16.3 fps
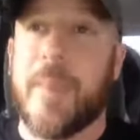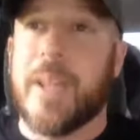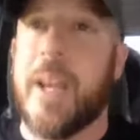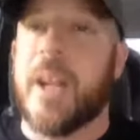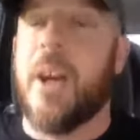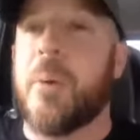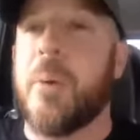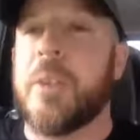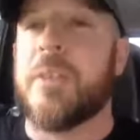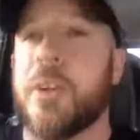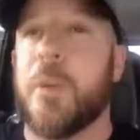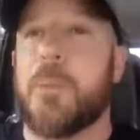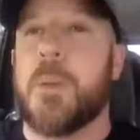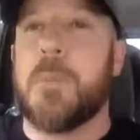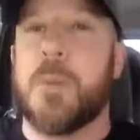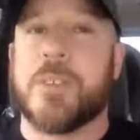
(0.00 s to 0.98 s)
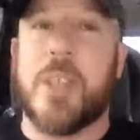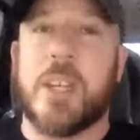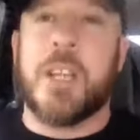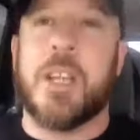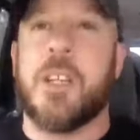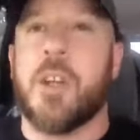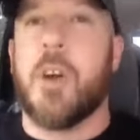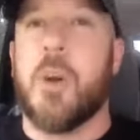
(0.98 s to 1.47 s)
And I always hear people
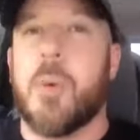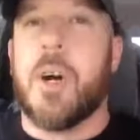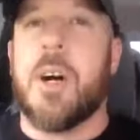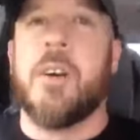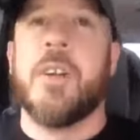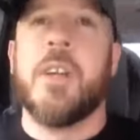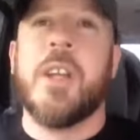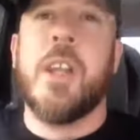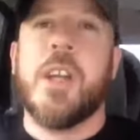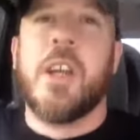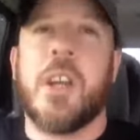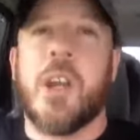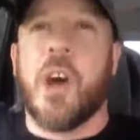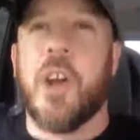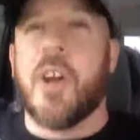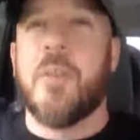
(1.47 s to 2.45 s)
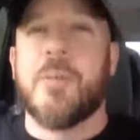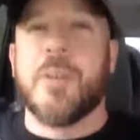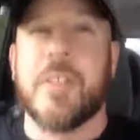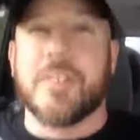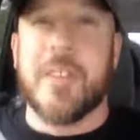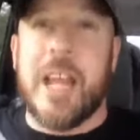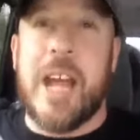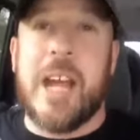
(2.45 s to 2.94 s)
saying, you know, well, cut off
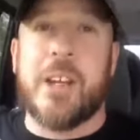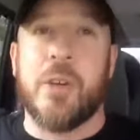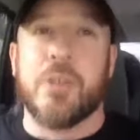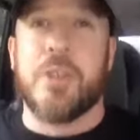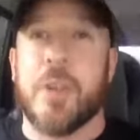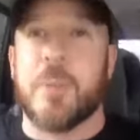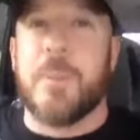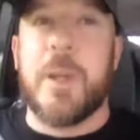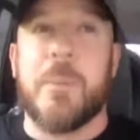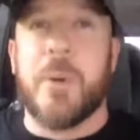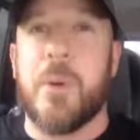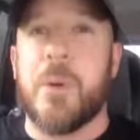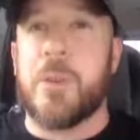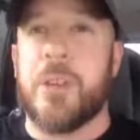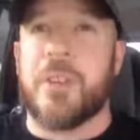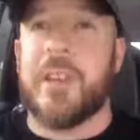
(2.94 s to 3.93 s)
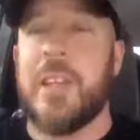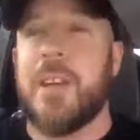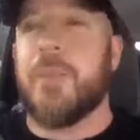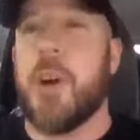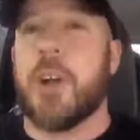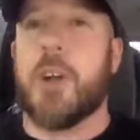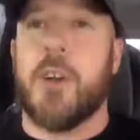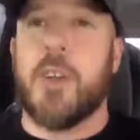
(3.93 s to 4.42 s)
the slackers and the people who just
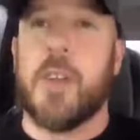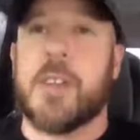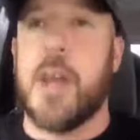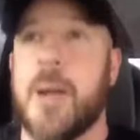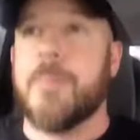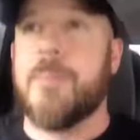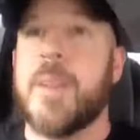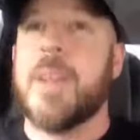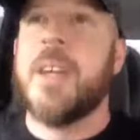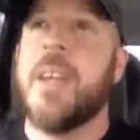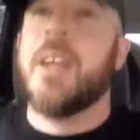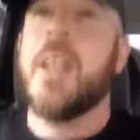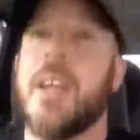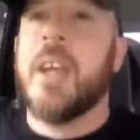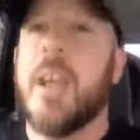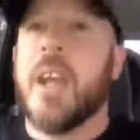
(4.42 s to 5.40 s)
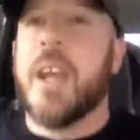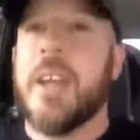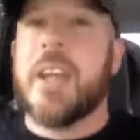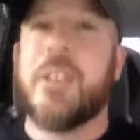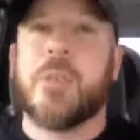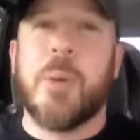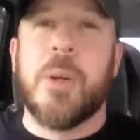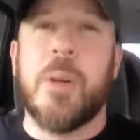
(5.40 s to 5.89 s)
live on it all the time. And
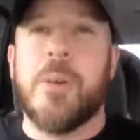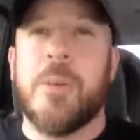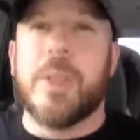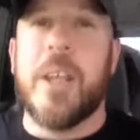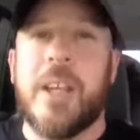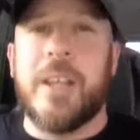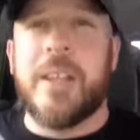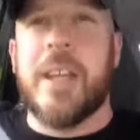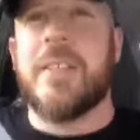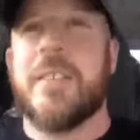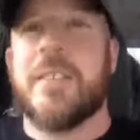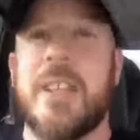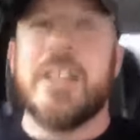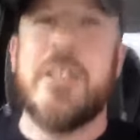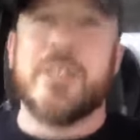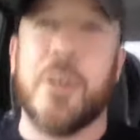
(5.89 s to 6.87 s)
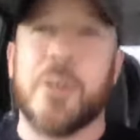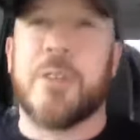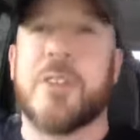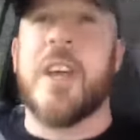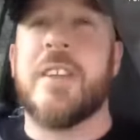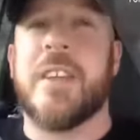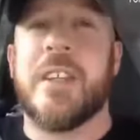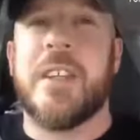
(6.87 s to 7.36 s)
that's real, uh, that's easier
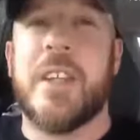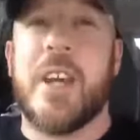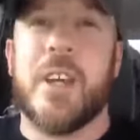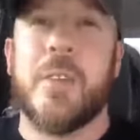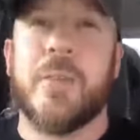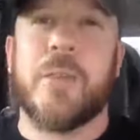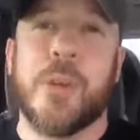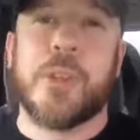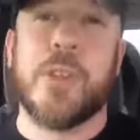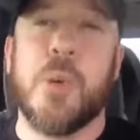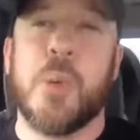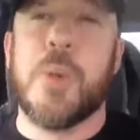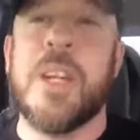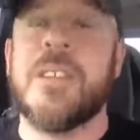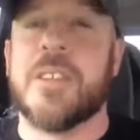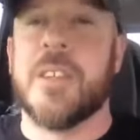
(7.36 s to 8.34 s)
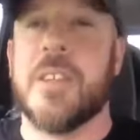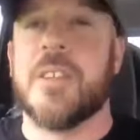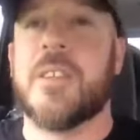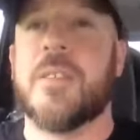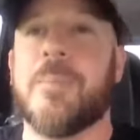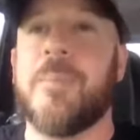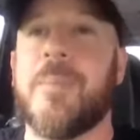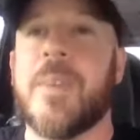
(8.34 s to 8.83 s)
said than done for two
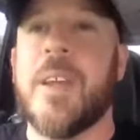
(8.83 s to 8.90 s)
reasons.